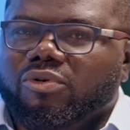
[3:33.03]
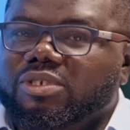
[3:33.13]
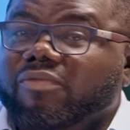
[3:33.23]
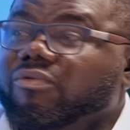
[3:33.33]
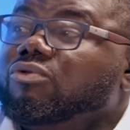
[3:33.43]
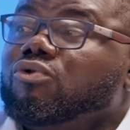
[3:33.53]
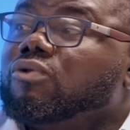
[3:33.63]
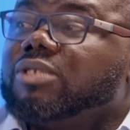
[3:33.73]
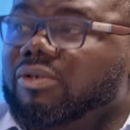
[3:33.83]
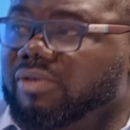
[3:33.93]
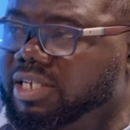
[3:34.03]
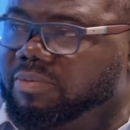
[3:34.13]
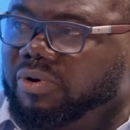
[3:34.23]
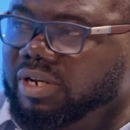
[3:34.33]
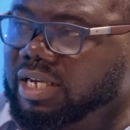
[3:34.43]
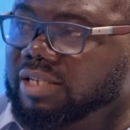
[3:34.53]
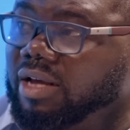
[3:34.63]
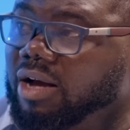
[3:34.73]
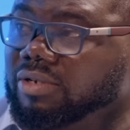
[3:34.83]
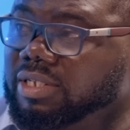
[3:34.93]
was even no single experience, as
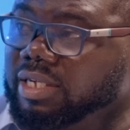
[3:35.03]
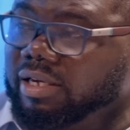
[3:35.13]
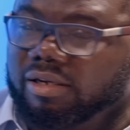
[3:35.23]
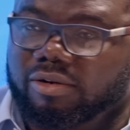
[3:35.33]
I would say.